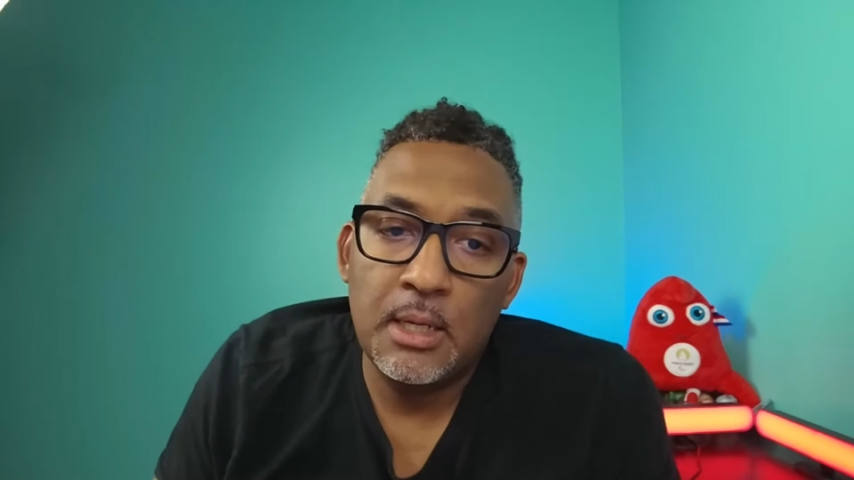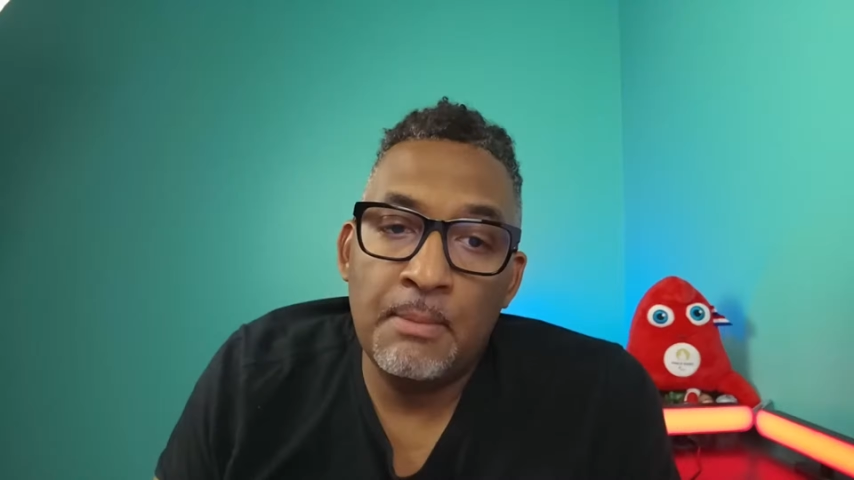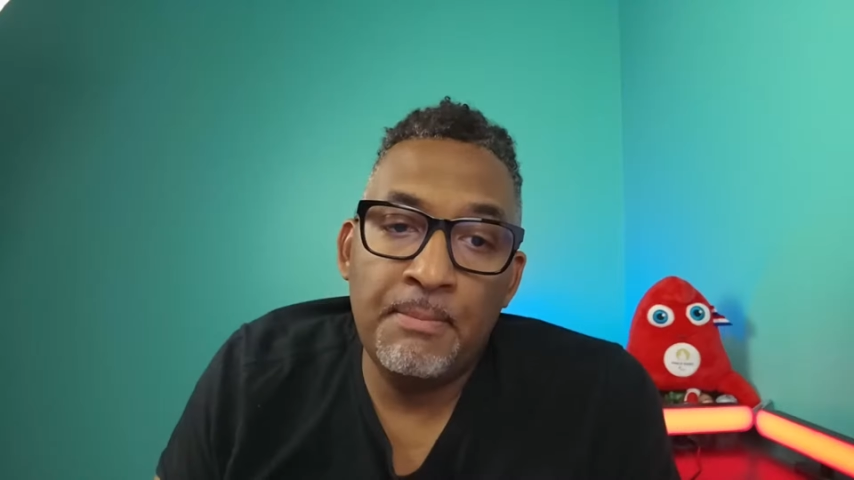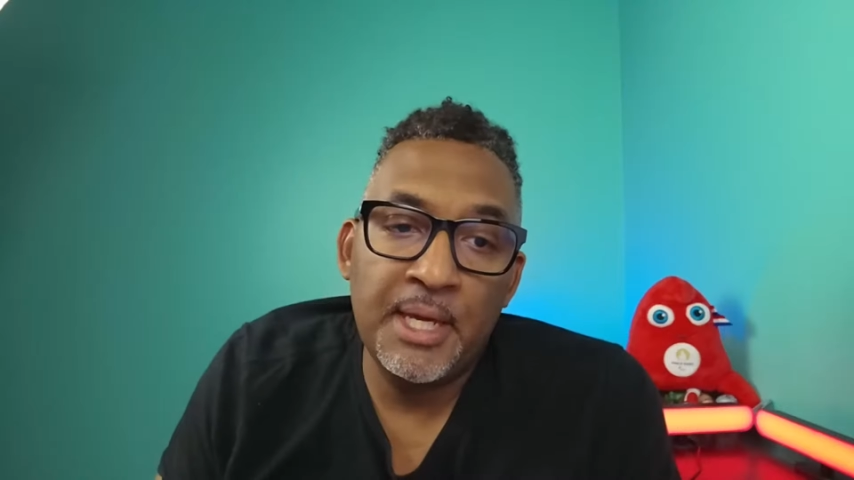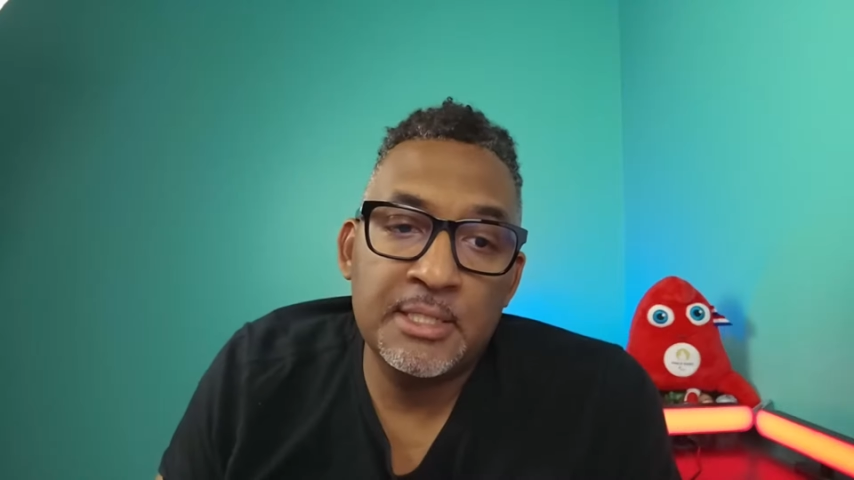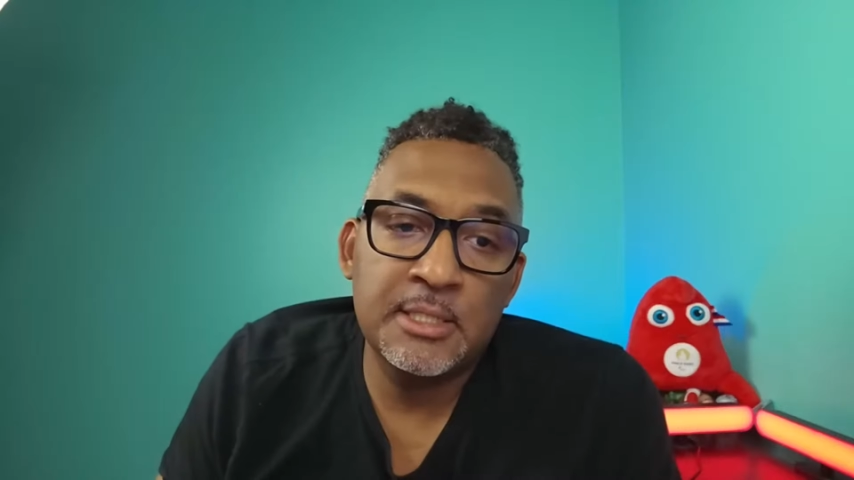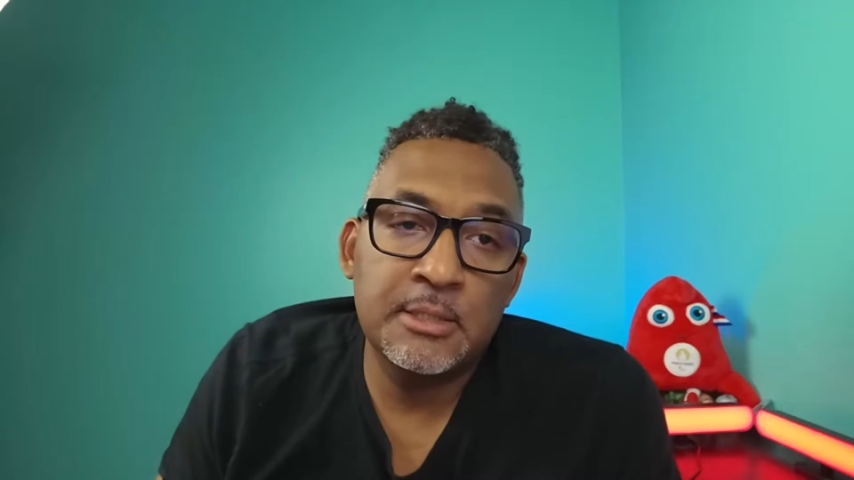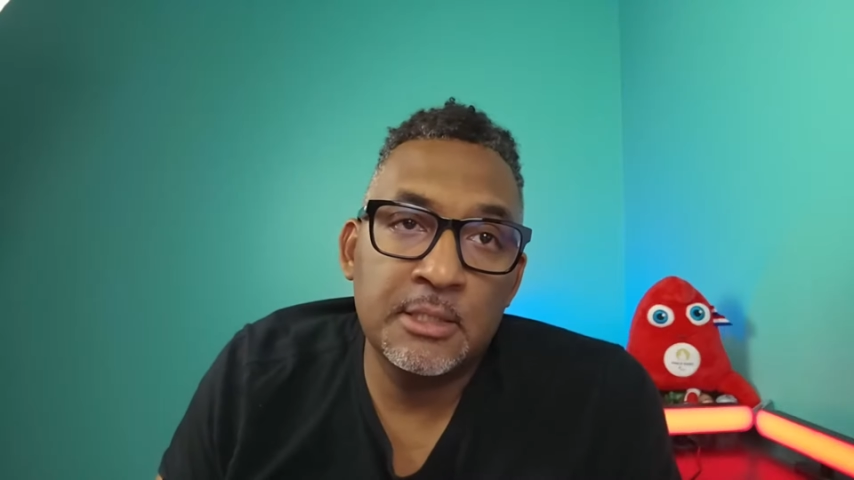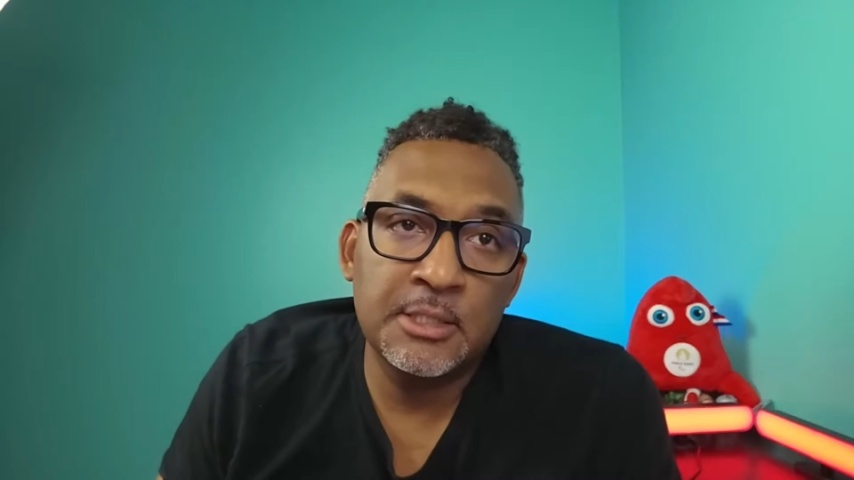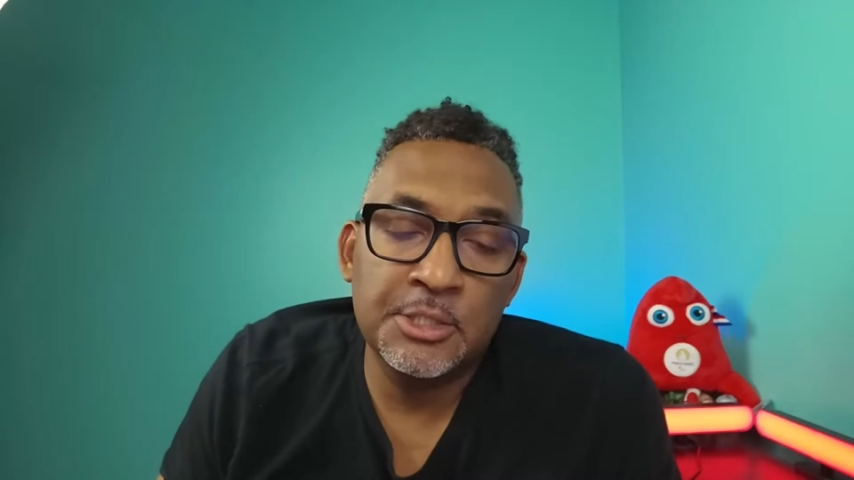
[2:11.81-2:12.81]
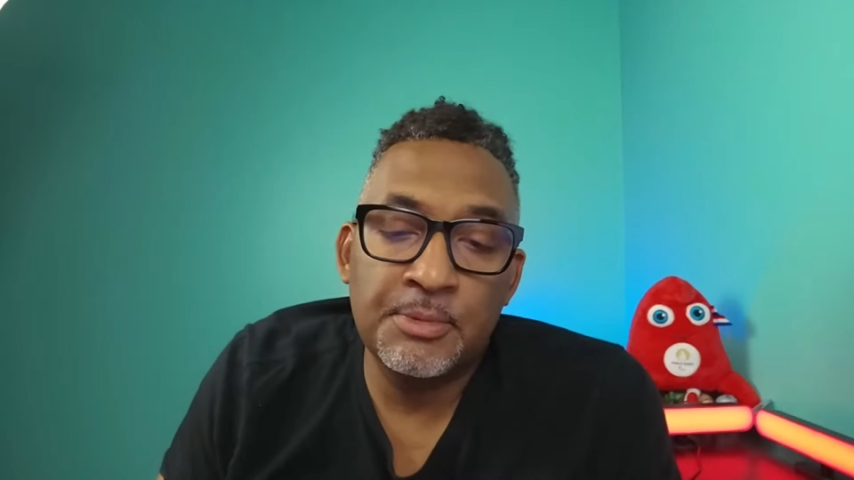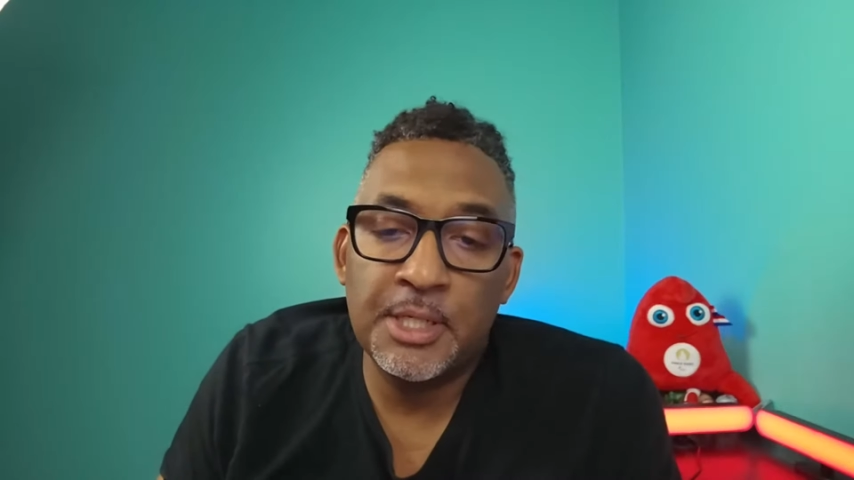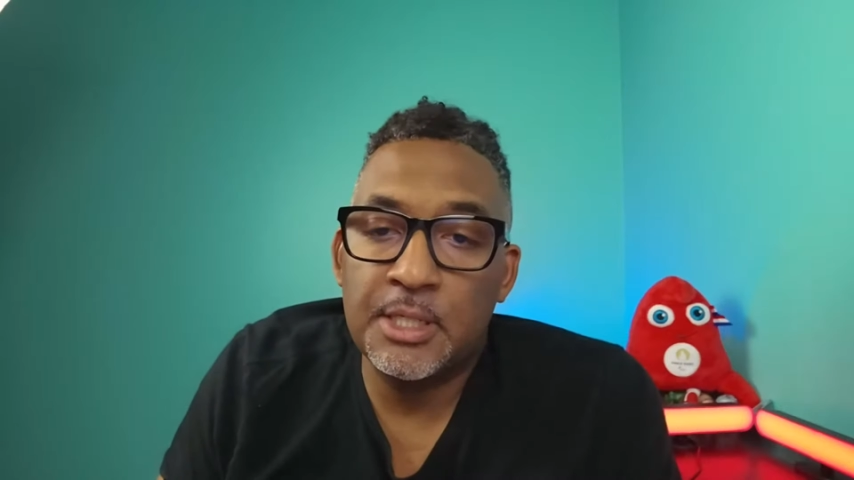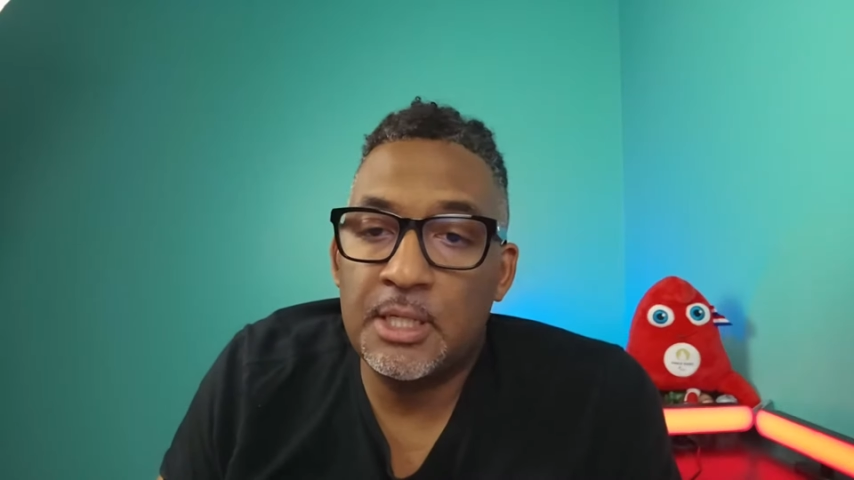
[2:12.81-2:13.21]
and makes it to the Jamaica